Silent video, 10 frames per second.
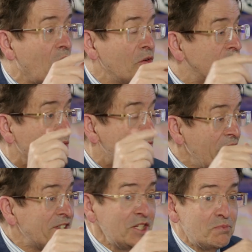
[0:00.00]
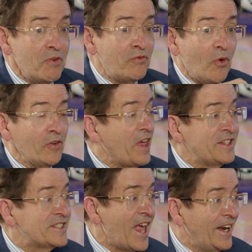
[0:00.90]
this is before they
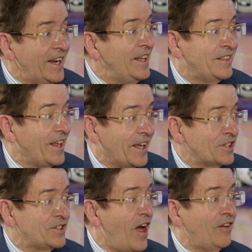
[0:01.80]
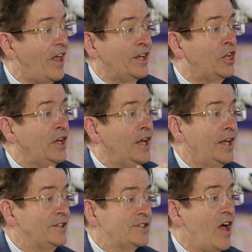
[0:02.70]
said anything. It's not
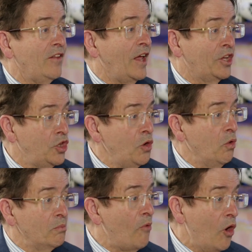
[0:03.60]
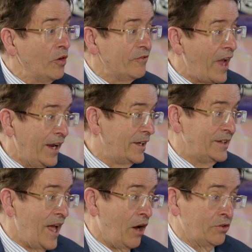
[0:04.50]
like you were motivated now